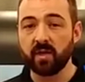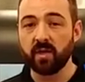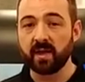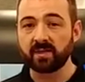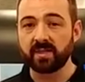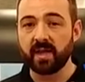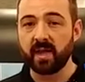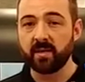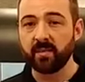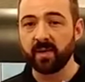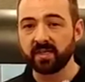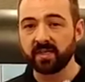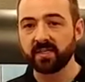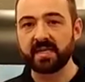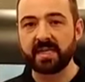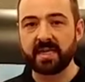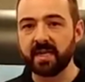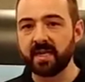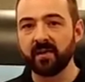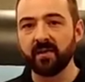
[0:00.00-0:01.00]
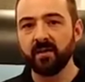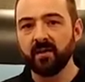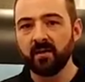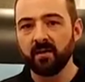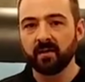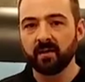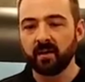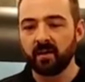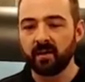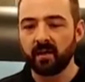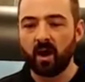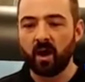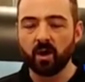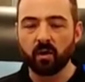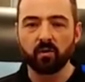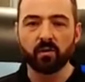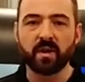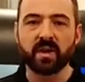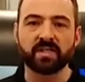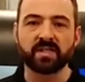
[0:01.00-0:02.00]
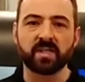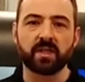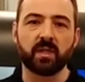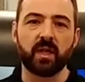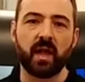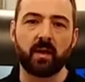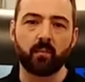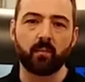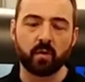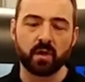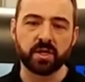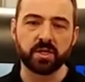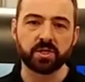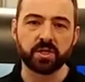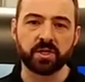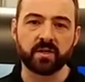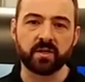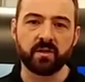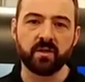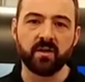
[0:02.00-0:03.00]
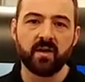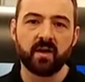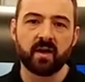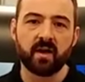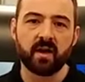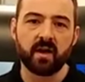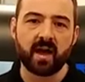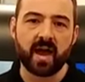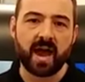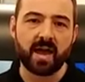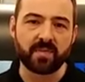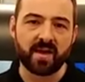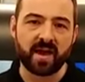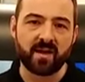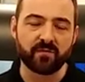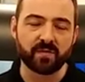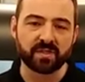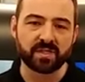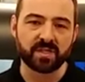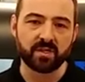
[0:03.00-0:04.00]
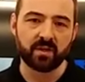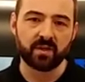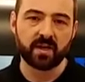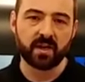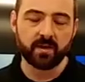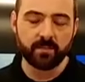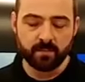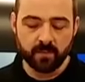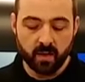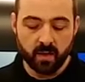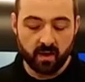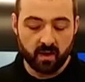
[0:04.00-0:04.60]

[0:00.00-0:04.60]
That's NXT Autodesk collaboration at that facility.